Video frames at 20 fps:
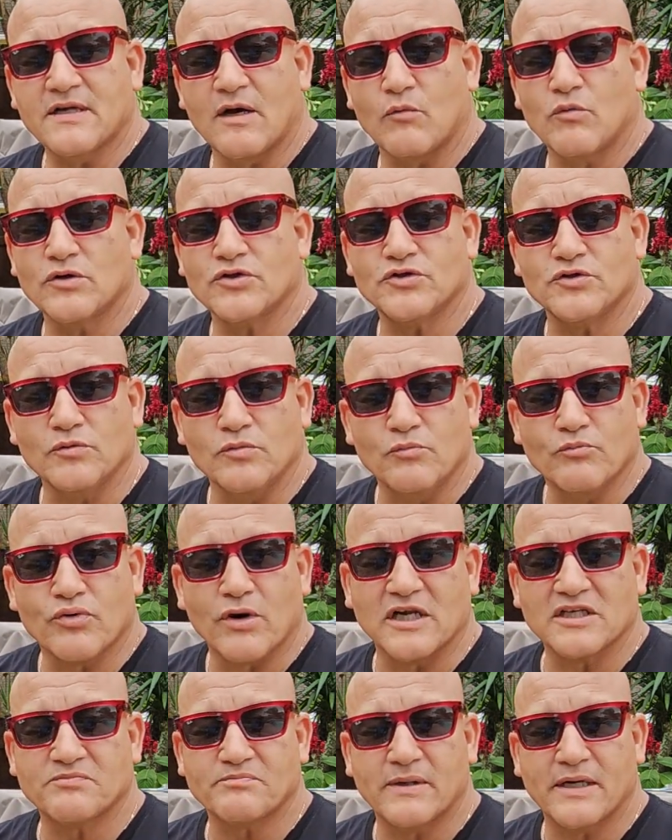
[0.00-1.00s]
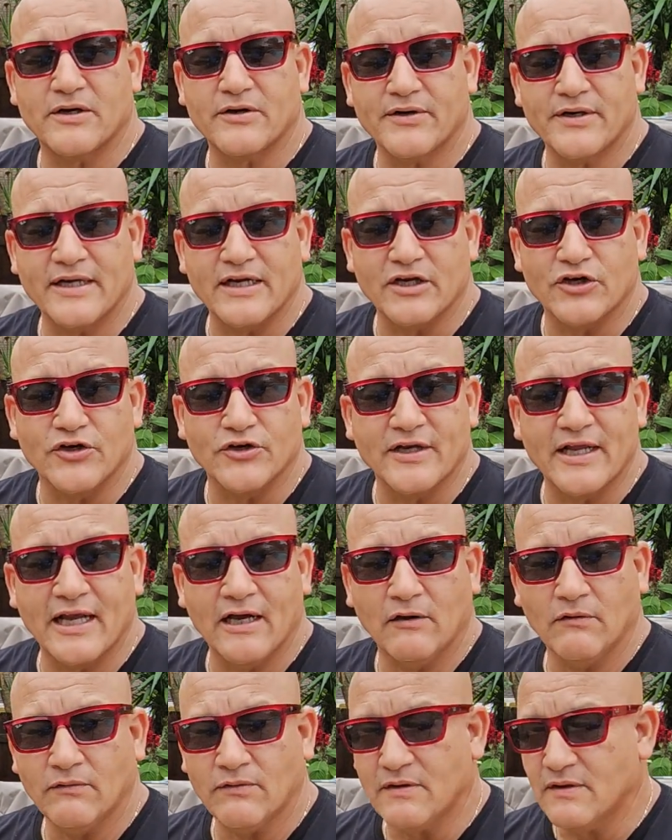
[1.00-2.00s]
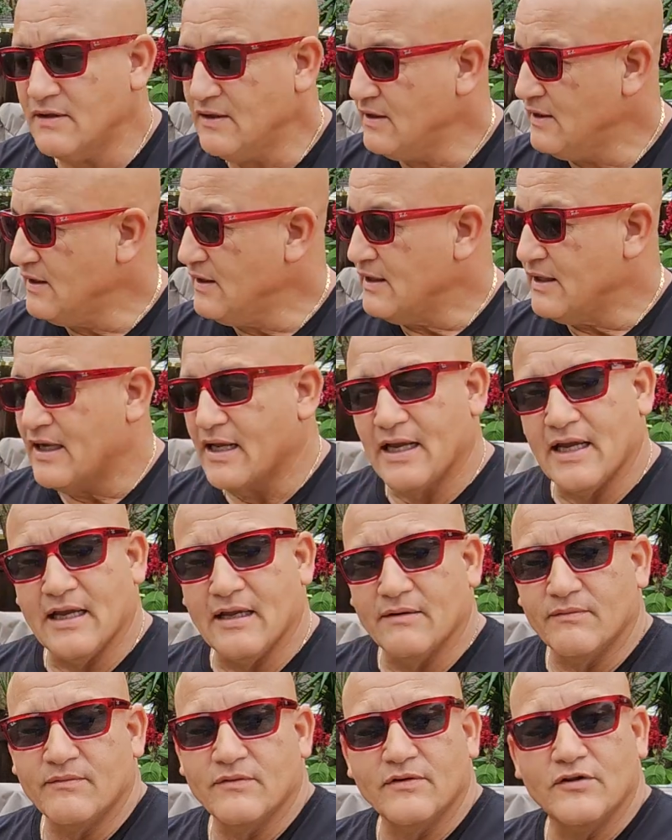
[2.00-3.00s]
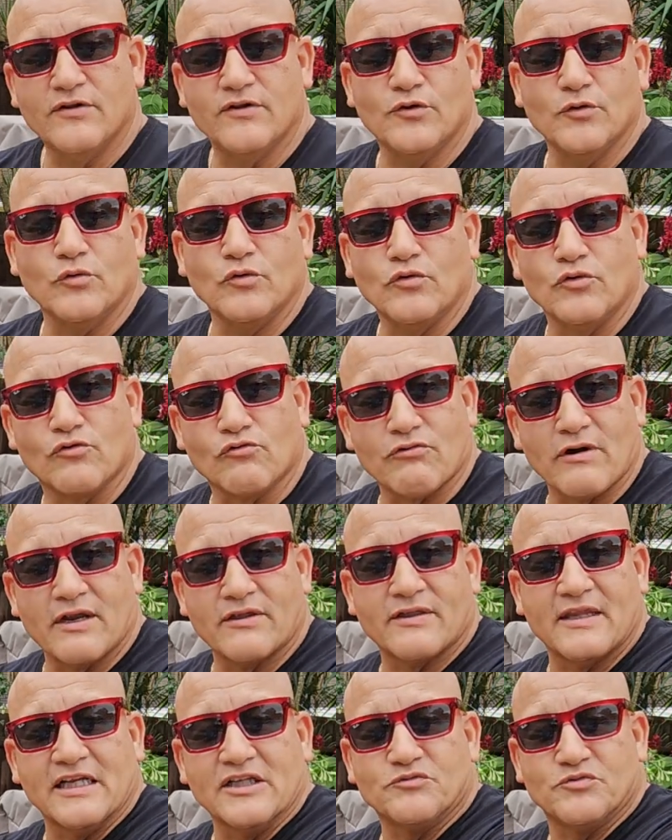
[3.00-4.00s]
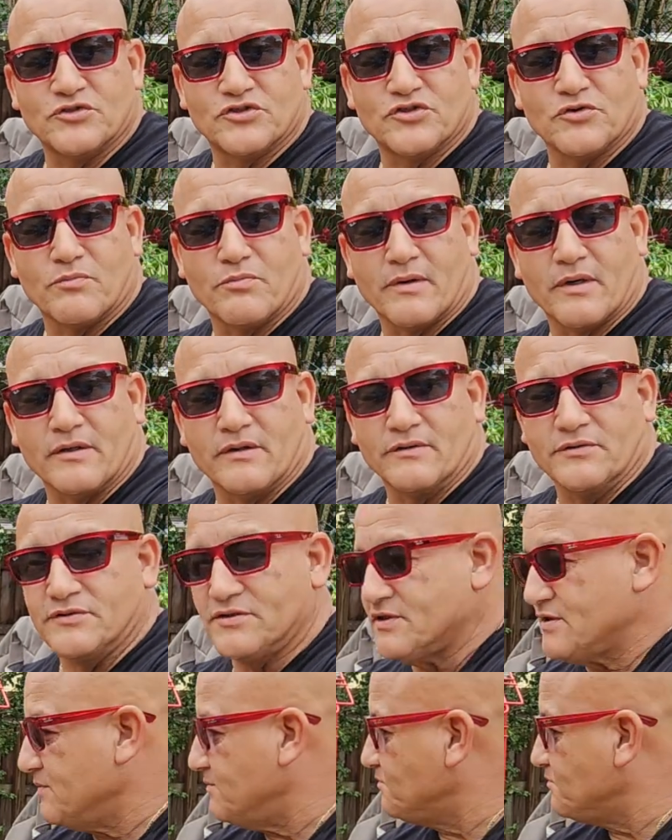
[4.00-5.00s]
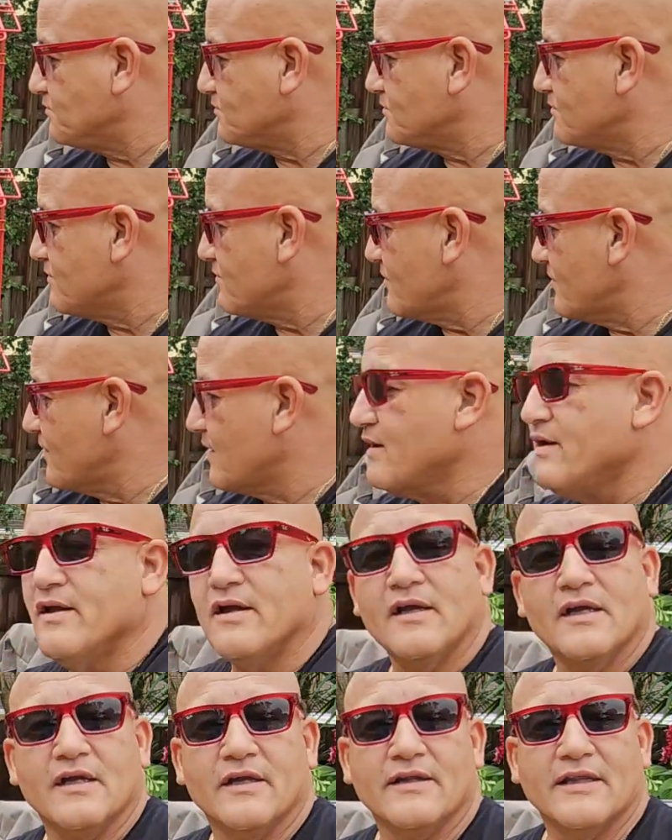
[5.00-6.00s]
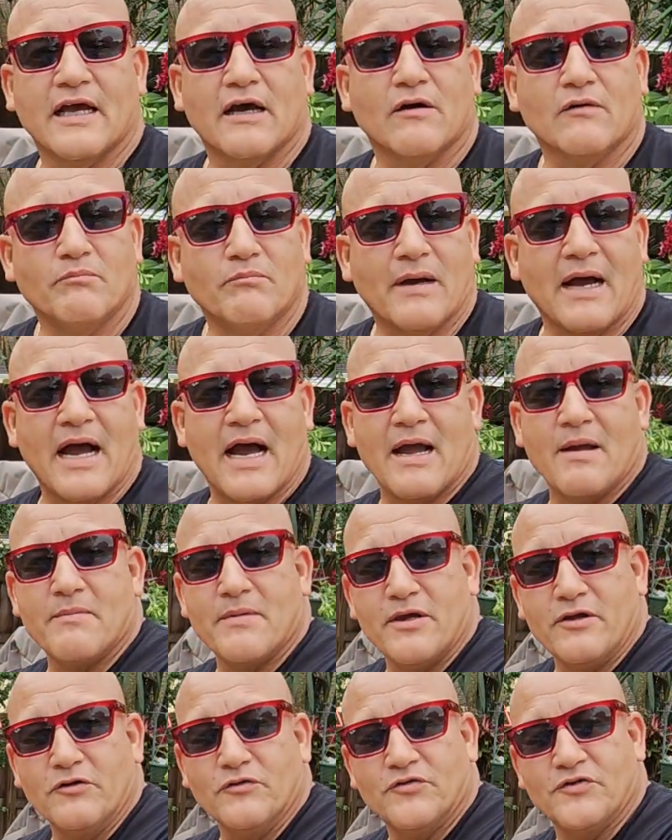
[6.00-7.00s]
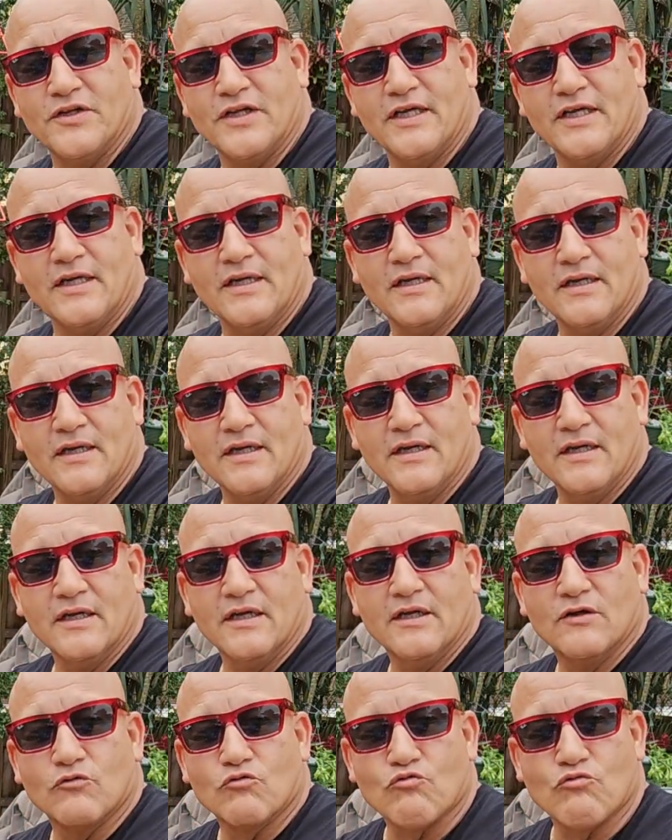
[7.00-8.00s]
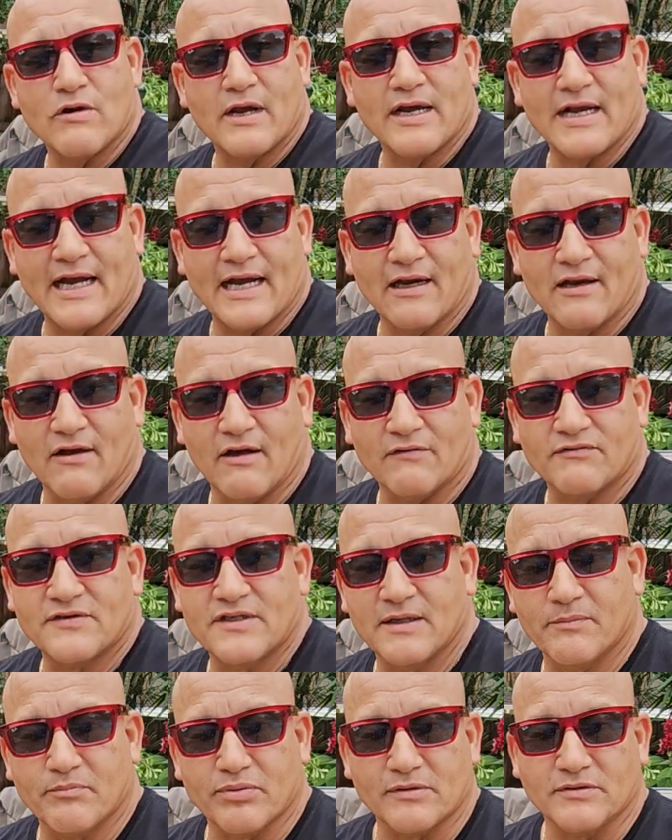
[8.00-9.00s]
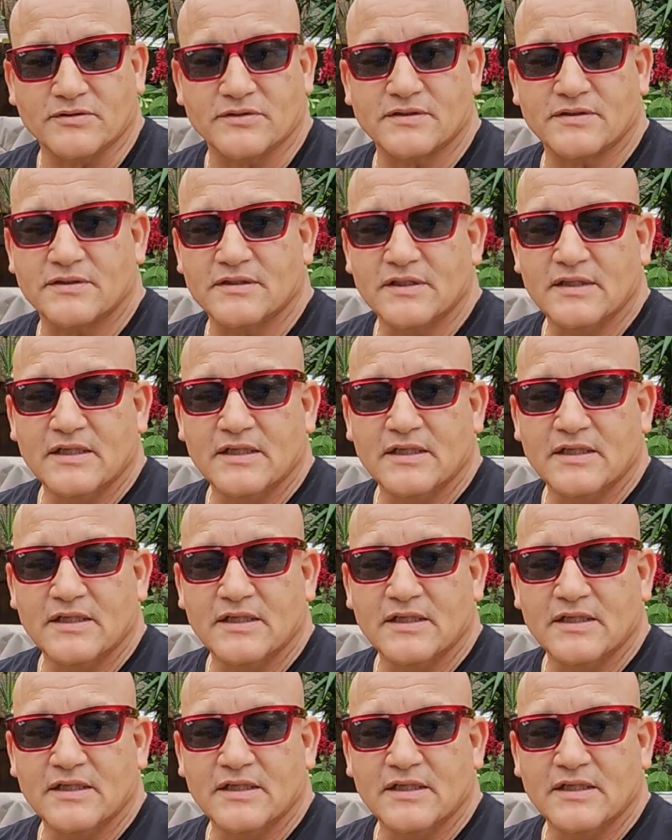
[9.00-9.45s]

I wish you prosperity and good health, and do great things with your birds. Now, behind me you see red-eye loft tipplers.